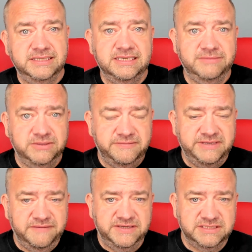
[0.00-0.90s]
name and then
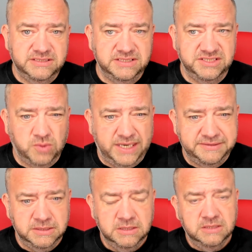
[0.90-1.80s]
reinvest into the squad,
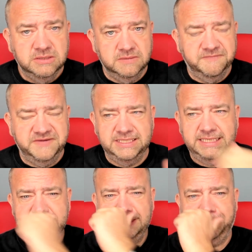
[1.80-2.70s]
something
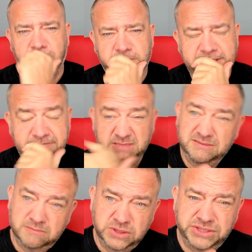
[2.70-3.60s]
like that. Okay,
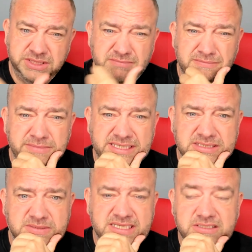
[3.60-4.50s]
which
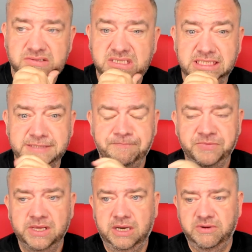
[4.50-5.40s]
makes sense, really.
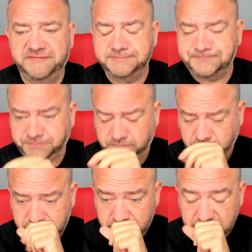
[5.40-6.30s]
However,
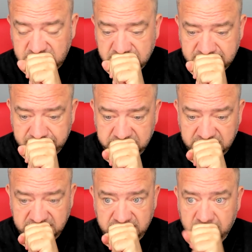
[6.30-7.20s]

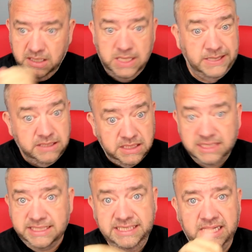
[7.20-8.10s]

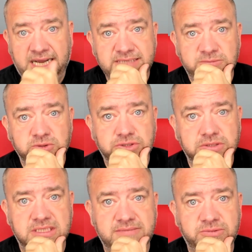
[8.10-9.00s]
I'm not sure
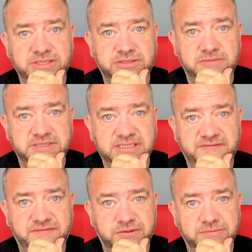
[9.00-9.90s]
that money's going to be there
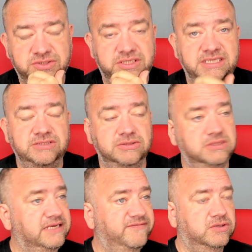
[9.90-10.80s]
for them. So then that does
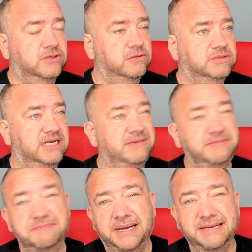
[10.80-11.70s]
leave other clubs like maybe
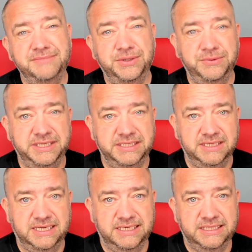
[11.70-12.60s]
Bayern Munich
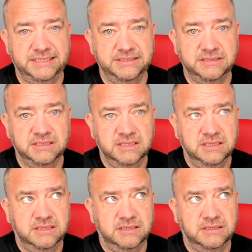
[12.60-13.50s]
and
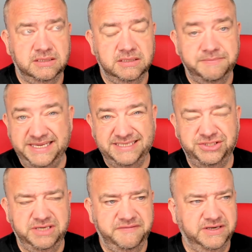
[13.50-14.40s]

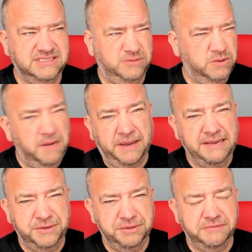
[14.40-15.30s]
PSG, for example. Well, Bayern
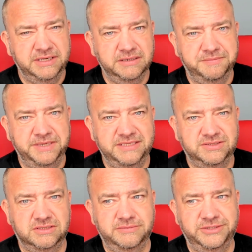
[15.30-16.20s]
Munich really going to pay the
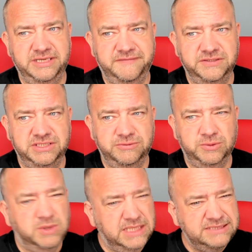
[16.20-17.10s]
sort of money FSG would
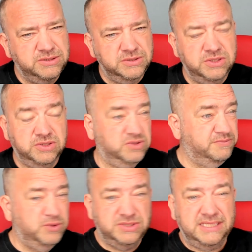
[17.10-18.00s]
want? I don't know. Does
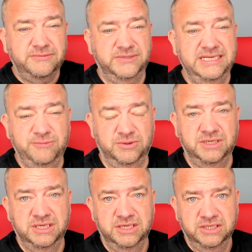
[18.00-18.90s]
Mo Salah really want
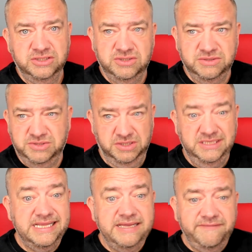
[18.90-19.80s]
to
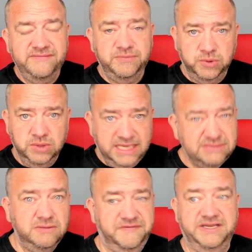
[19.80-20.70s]
leave Liverpool? I
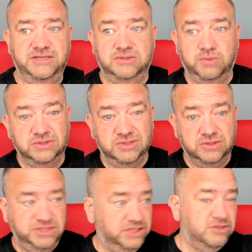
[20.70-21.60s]
don't think he just wants to go,
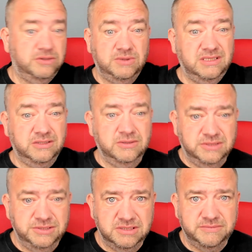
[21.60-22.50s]
yeah, do you know what, I'll go to
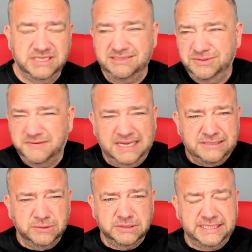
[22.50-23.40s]
Germany. I
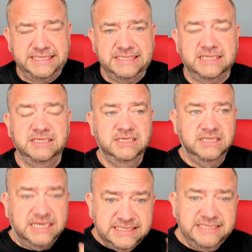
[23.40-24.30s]
don't see that.
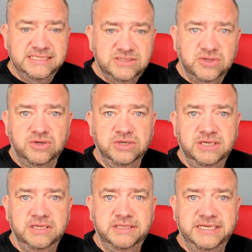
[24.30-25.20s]
I think he's got
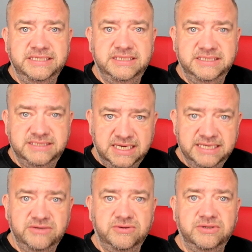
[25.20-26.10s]
the
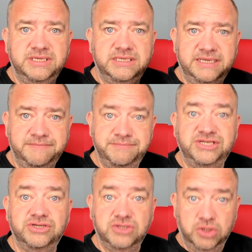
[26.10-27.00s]
desire or the
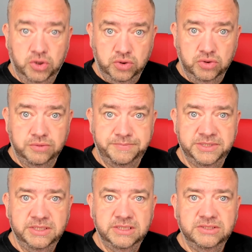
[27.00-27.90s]
ambition, the hope,
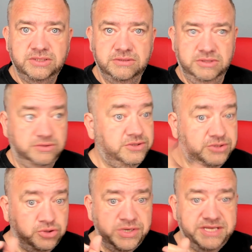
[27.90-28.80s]
to, you know, the
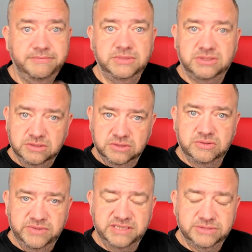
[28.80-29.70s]
dream to go to
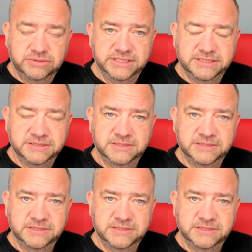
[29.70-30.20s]
Real Madrid.